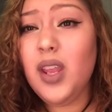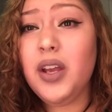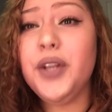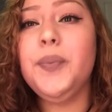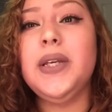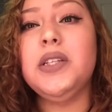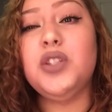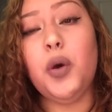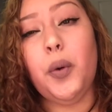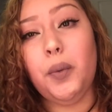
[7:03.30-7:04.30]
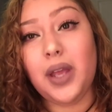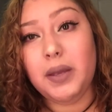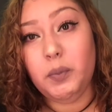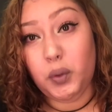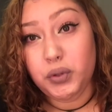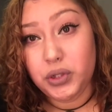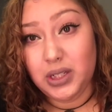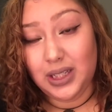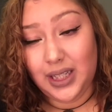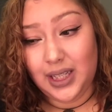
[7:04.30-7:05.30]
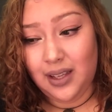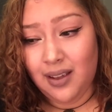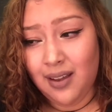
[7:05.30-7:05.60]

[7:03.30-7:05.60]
could be so emotionally